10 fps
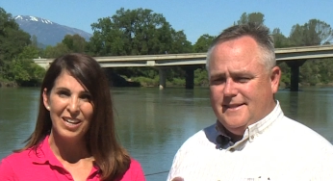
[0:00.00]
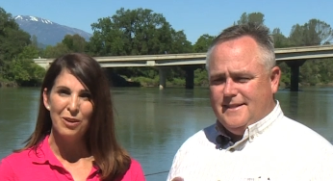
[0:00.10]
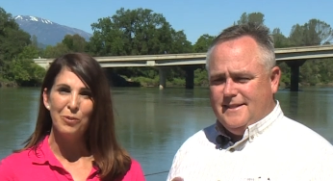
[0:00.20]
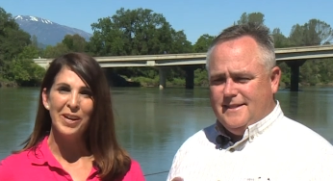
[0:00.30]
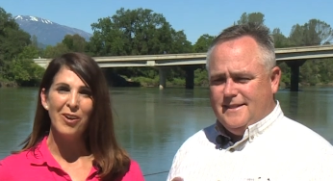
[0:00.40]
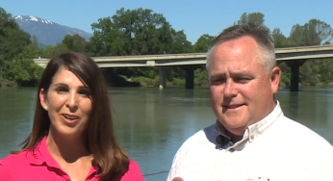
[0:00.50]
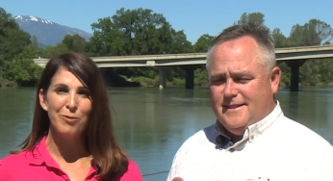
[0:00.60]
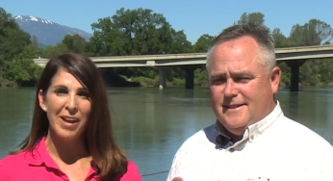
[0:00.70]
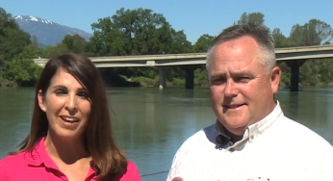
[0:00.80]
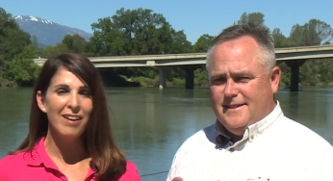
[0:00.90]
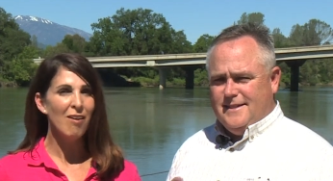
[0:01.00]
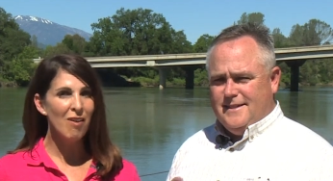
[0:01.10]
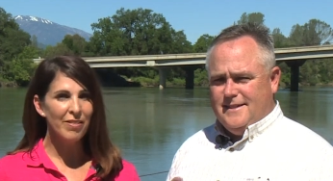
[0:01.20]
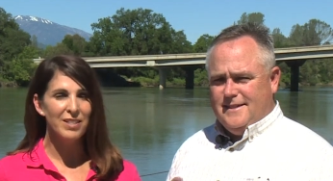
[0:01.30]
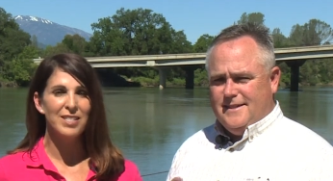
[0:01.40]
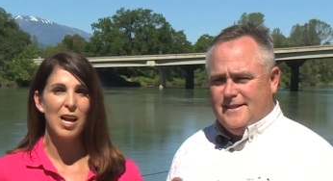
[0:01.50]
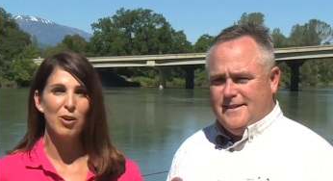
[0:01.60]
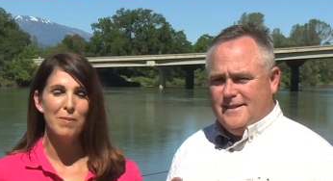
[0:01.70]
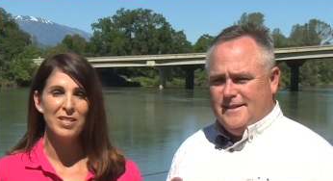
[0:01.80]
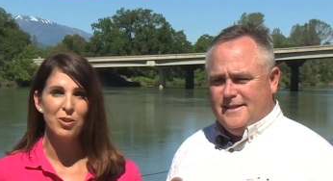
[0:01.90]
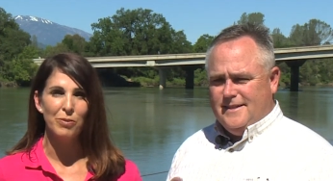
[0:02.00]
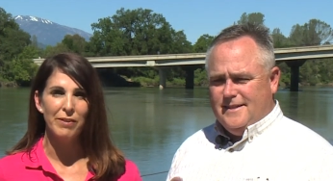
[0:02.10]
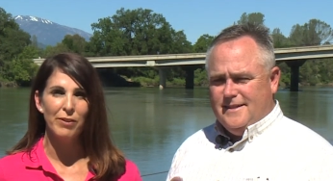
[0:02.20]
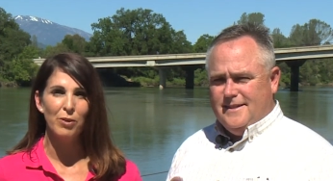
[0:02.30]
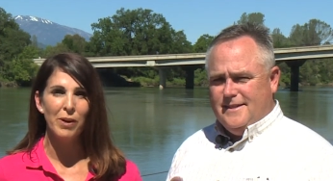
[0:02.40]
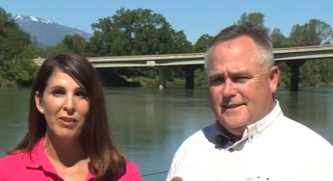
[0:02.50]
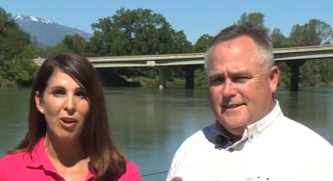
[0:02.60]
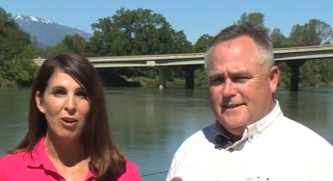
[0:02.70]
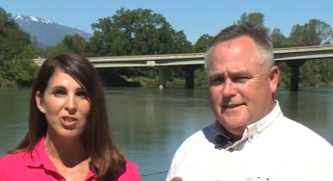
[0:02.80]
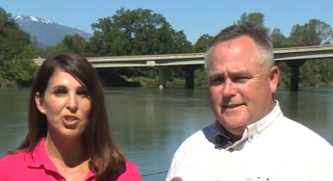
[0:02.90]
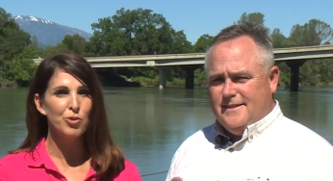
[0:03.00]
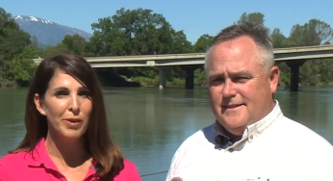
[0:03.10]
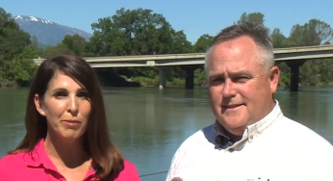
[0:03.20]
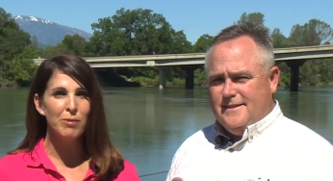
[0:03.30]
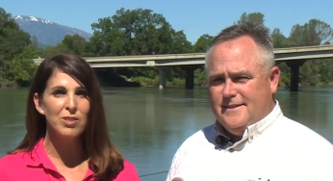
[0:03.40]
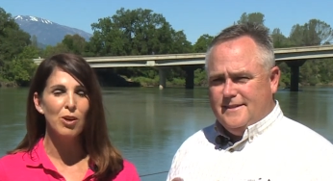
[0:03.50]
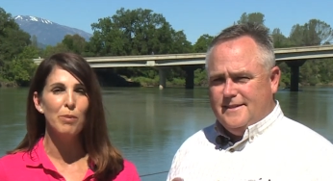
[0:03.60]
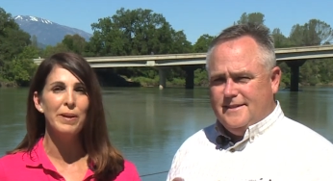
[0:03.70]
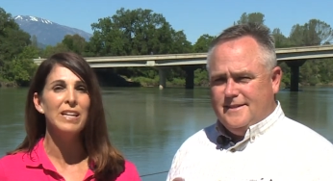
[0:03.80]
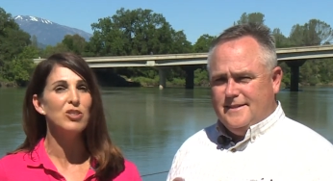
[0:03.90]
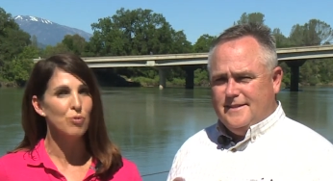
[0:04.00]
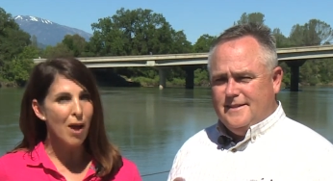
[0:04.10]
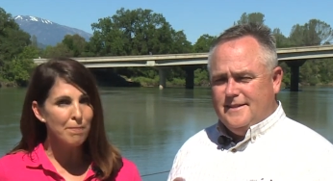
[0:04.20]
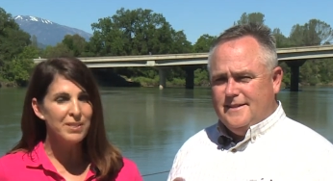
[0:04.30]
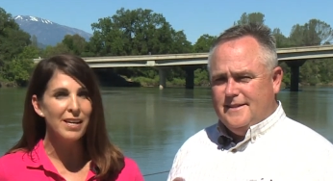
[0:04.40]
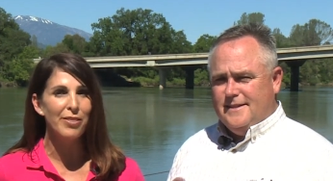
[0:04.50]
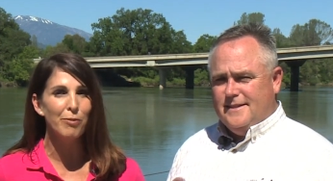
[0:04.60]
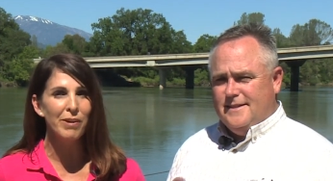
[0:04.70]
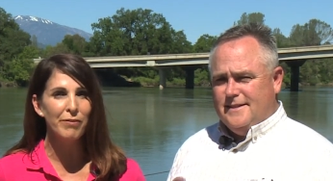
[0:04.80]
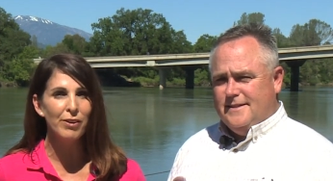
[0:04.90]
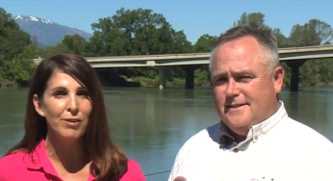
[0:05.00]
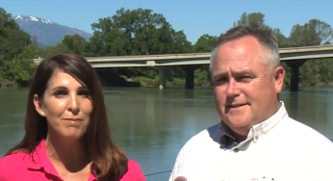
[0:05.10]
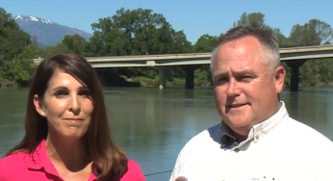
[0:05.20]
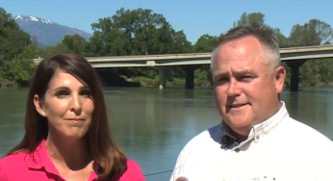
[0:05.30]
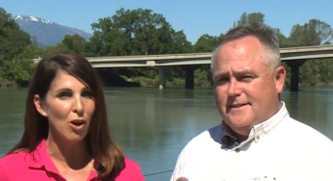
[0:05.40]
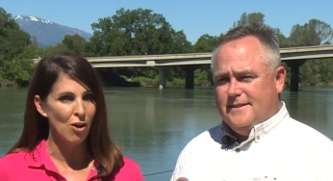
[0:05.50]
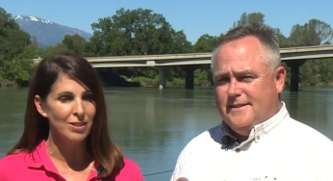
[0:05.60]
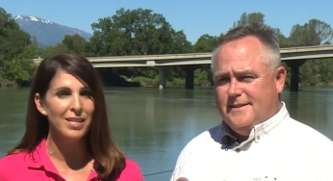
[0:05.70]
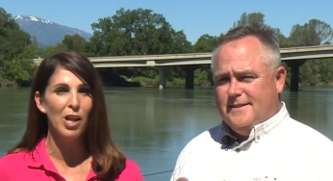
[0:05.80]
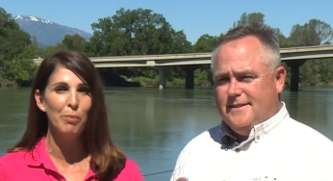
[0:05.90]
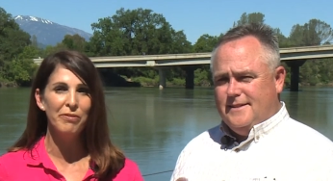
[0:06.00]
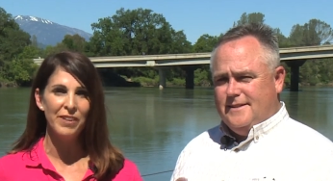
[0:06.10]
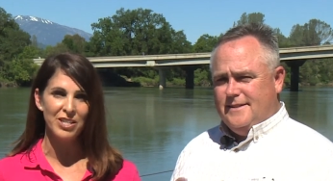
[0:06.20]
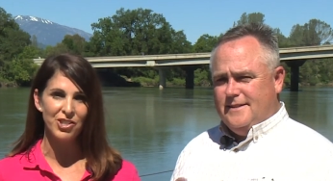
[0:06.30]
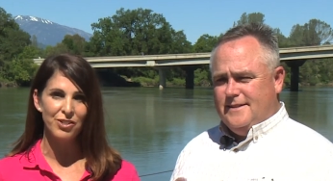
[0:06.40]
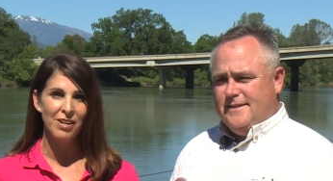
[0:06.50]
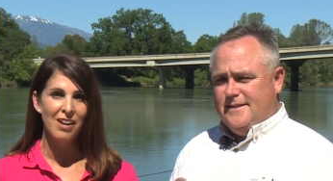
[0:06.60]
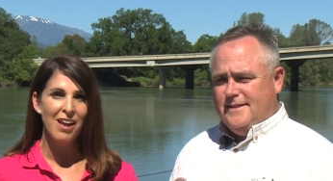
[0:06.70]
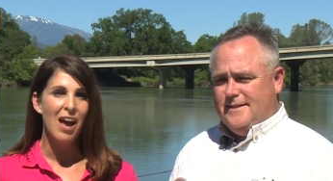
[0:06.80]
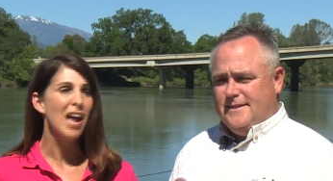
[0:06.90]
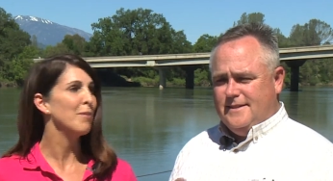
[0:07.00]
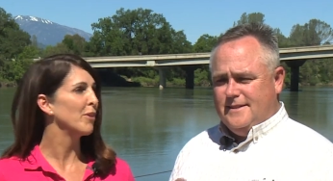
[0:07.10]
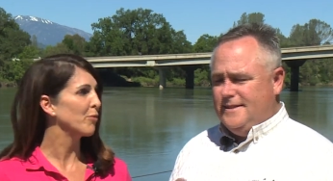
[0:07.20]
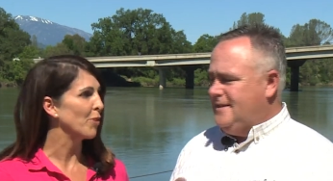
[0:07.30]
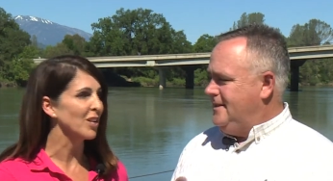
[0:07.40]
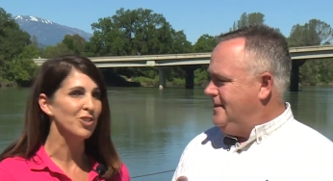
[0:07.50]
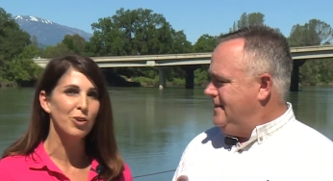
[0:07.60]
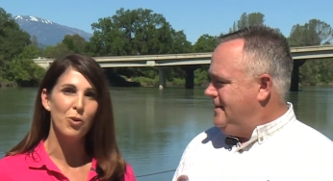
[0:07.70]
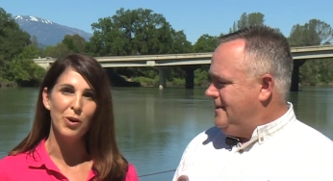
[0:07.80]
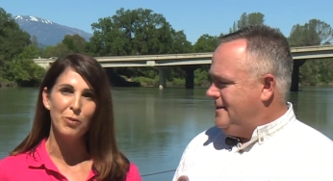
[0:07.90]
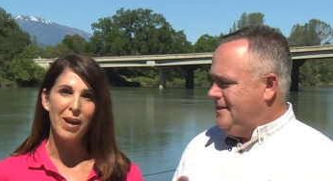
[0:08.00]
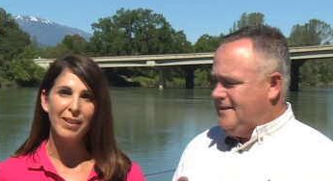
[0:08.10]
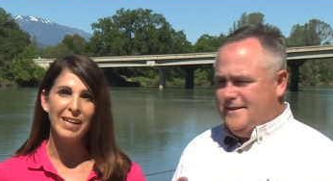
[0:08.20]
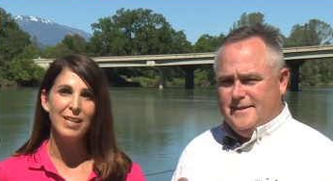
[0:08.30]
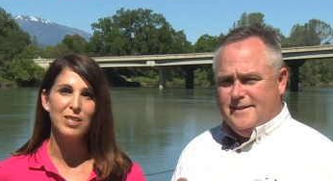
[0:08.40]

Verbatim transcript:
Speaker 1: We are in Redding on the Sacramento River where large tree roots are being dropped in the river, all to help fish. I am with Roger Cornwell. He